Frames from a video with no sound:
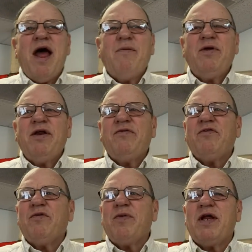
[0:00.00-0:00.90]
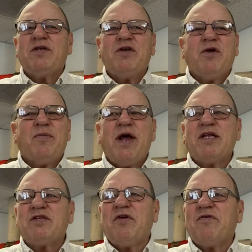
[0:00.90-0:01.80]
How many of you have been to a
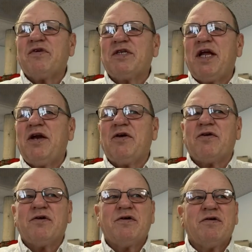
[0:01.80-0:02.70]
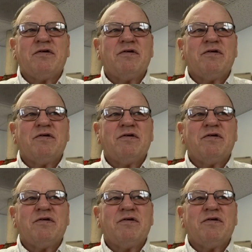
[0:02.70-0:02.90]
Passover Seder?